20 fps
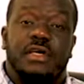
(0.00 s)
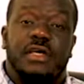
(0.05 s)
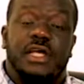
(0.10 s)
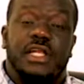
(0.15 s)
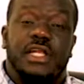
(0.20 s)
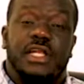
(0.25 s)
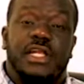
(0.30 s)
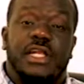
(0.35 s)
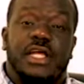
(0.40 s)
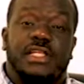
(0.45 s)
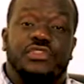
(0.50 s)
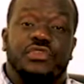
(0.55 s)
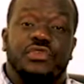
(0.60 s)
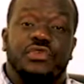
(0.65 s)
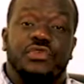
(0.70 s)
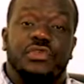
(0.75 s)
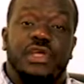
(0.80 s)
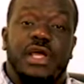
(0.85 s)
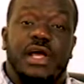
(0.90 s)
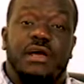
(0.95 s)
And then I
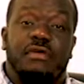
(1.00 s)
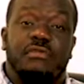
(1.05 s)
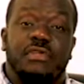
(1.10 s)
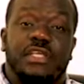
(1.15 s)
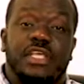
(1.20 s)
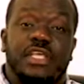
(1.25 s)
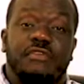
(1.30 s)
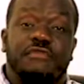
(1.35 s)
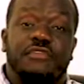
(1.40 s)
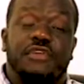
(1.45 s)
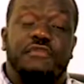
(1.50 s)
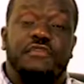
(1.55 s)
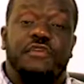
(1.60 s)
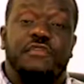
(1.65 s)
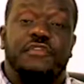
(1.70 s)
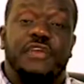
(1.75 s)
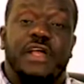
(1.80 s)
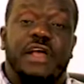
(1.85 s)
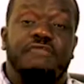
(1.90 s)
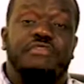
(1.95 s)
told you how giving of
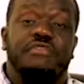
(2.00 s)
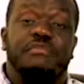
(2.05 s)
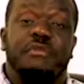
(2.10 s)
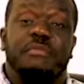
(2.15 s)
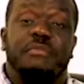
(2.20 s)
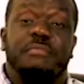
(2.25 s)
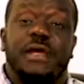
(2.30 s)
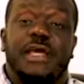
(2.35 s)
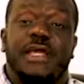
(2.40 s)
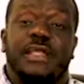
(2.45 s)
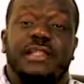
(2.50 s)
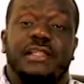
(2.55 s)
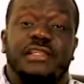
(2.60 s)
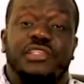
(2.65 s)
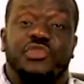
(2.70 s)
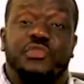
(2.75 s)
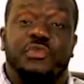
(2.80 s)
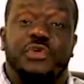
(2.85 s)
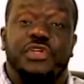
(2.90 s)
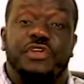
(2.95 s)
offering have to be by the
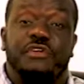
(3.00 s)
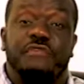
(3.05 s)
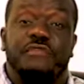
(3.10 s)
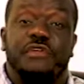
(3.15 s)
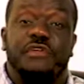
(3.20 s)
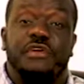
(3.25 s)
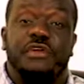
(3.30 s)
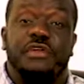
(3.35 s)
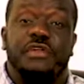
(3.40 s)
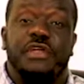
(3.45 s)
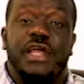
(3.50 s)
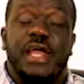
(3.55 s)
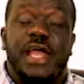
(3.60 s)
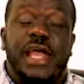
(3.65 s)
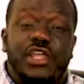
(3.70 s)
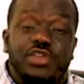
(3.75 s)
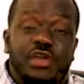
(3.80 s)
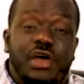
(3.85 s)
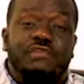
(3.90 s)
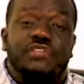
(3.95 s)
Spirit of God.
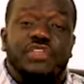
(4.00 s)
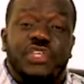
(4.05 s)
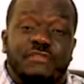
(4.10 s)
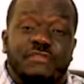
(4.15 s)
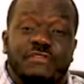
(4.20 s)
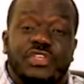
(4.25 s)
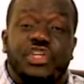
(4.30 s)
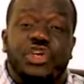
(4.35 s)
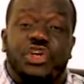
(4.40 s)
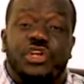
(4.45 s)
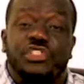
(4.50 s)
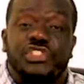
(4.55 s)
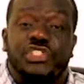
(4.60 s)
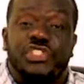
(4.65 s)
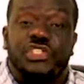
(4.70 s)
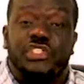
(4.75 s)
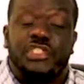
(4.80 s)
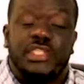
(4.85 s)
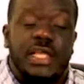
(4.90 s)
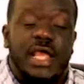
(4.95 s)
And you have to give it
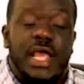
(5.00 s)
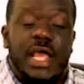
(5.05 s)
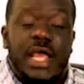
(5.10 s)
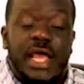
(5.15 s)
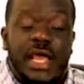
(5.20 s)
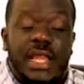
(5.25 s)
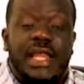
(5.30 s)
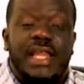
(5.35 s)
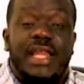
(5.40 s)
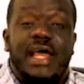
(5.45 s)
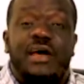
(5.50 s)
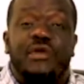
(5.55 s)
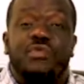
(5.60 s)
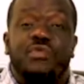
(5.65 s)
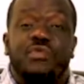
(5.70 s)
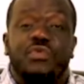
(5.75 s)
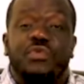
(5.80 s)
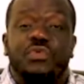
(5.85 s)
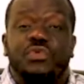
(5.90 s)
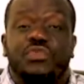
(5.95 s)
consciously. And then now
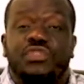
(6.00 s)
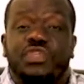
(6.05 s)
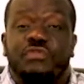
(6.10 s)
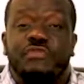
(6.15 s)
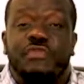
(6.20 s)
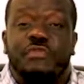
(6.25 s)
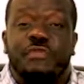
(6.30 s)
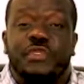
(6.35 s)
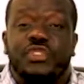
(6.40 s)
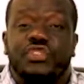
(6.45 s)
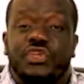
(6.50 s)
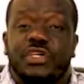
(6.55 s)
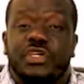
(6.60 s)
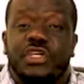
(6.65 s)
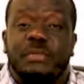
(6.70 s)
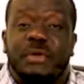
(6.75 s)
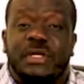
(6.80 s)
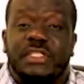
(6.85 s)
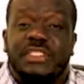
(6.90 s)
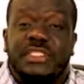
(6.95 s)
we'll talk, we've been talking
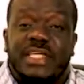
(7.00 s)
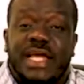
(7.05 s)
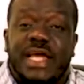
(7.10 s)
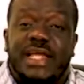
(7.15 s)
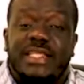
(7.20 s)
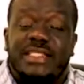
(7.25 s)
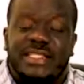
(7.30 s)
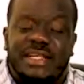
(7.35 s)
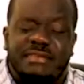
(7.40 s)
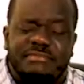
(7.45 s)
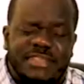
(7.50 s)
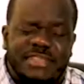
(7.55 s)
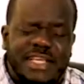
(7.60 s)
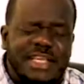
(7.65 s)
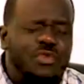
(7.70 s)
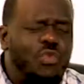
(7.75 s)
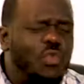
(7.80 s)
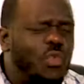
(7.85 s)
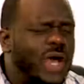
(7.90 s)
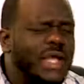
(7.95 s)
about tithing. I'm
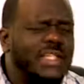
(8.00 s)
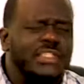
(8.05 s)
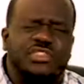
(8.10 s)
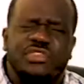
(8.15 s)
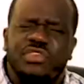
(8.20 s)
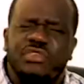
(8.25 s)
telling you why it's so